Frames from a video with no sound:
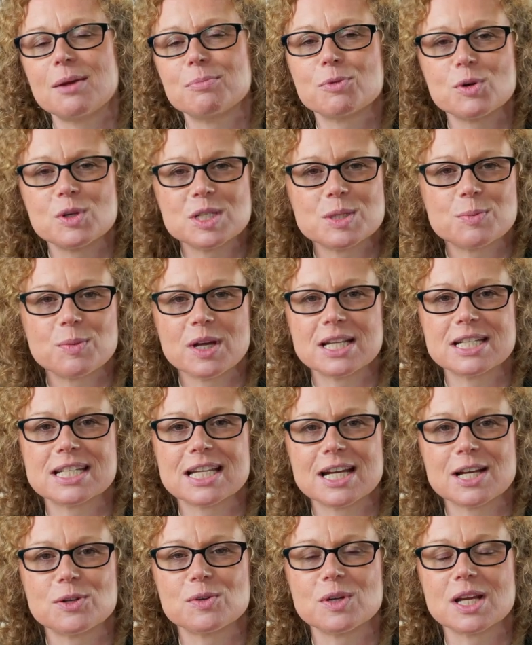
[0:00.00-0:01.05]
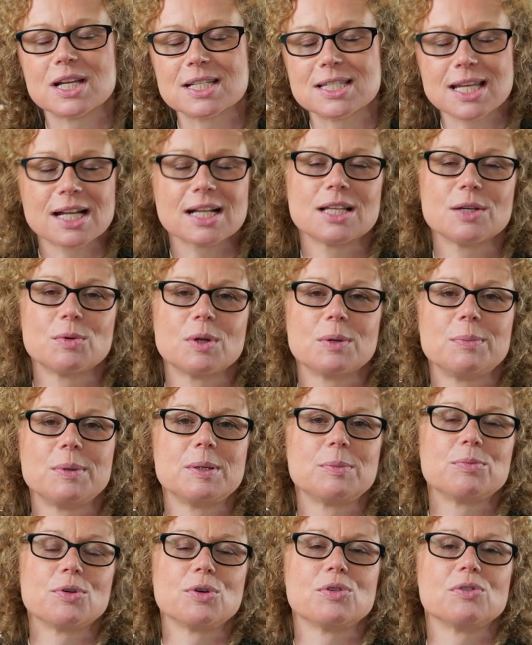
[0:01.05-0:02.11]
I'm going to break down exactly what a
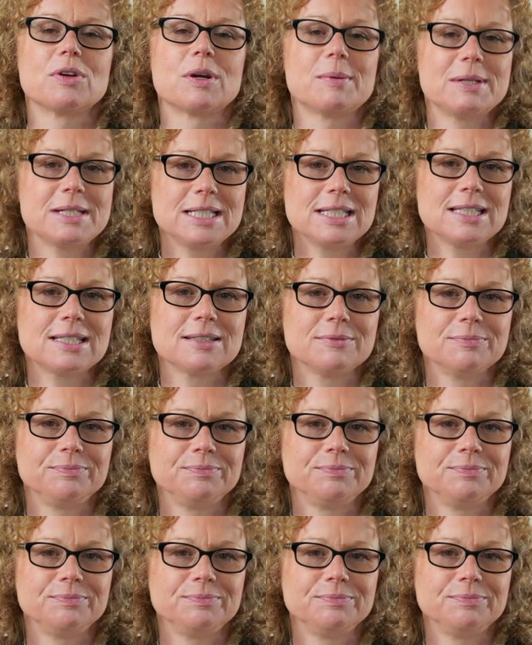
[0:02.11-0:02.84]
bid program is,